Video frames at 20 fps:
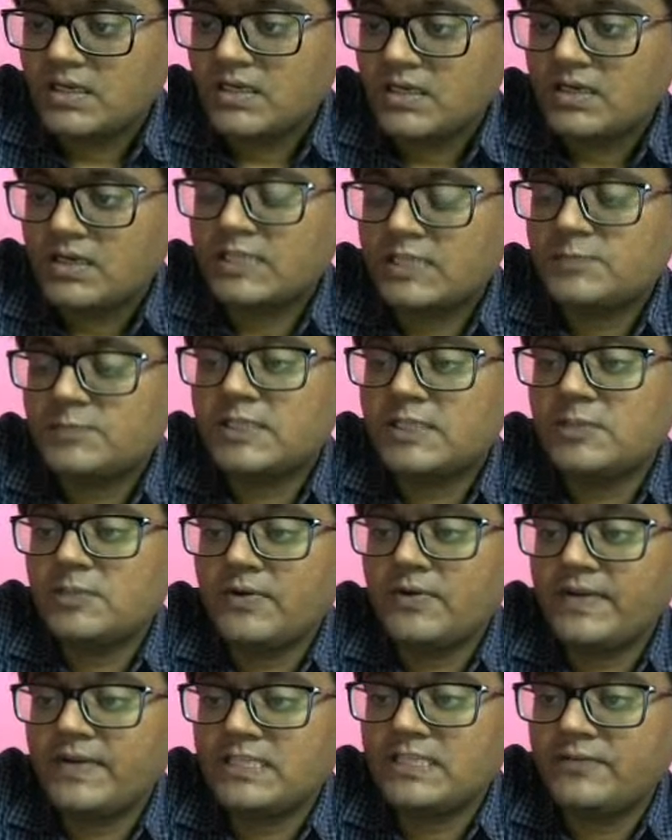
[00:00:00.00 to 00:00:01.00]
Dispersive
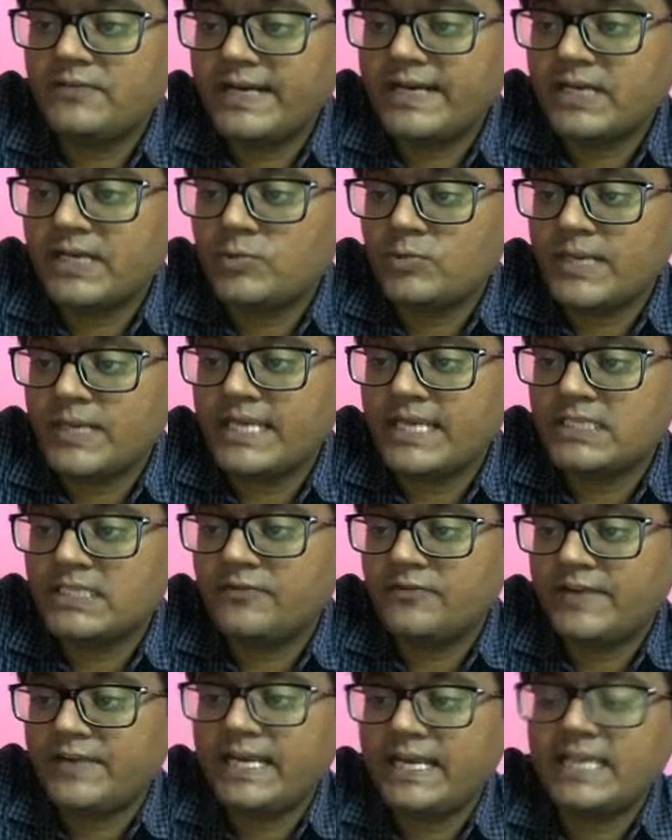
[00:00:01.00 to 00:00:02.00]
power is defined as, omega is
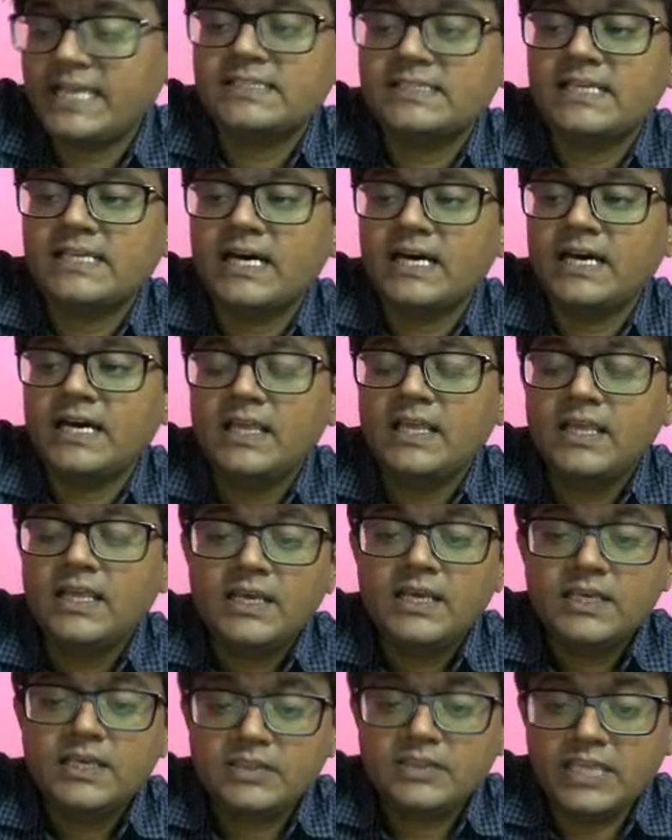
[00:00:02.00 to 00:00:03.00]
defined as
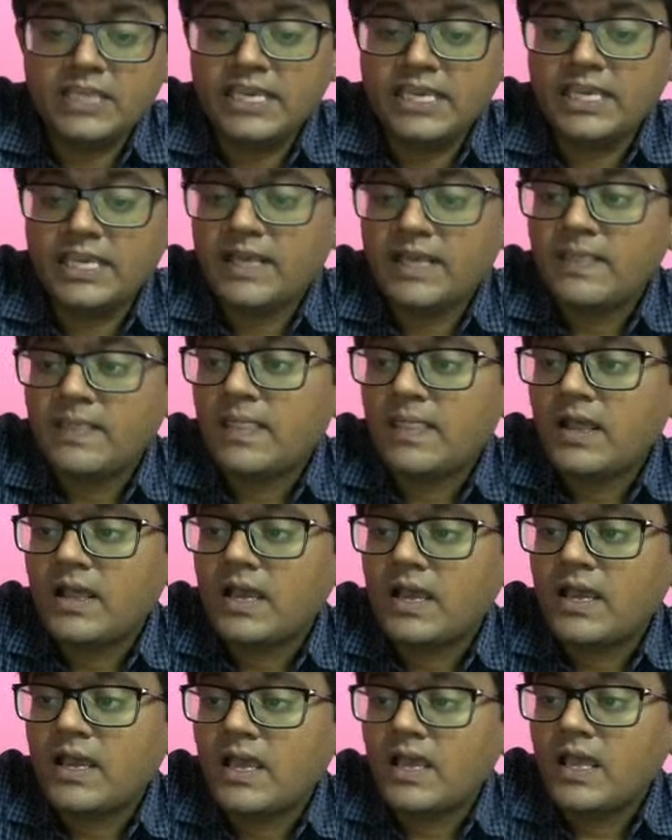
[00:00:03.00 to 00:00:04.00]
the
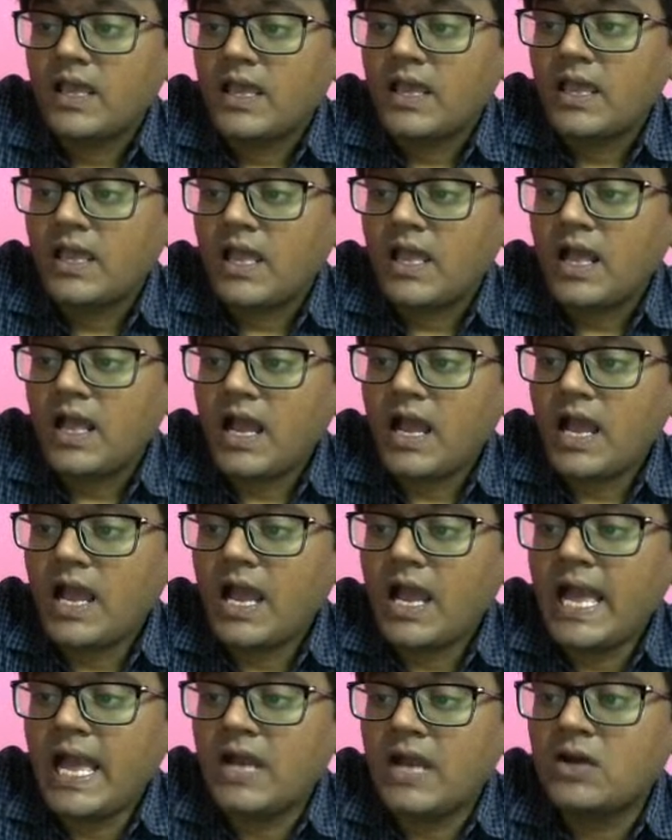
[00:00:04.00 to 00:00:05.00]

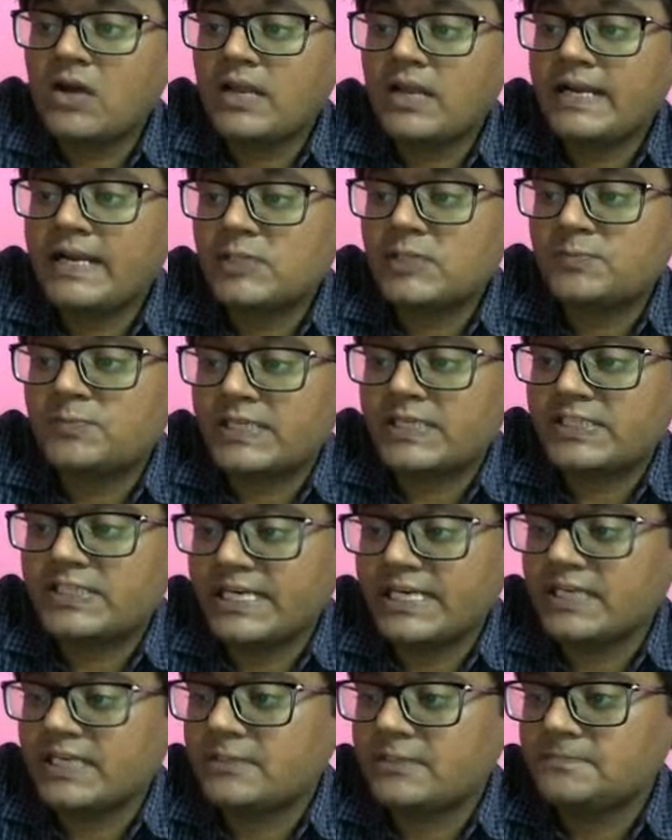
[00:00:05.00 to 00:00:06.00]
angular dispersion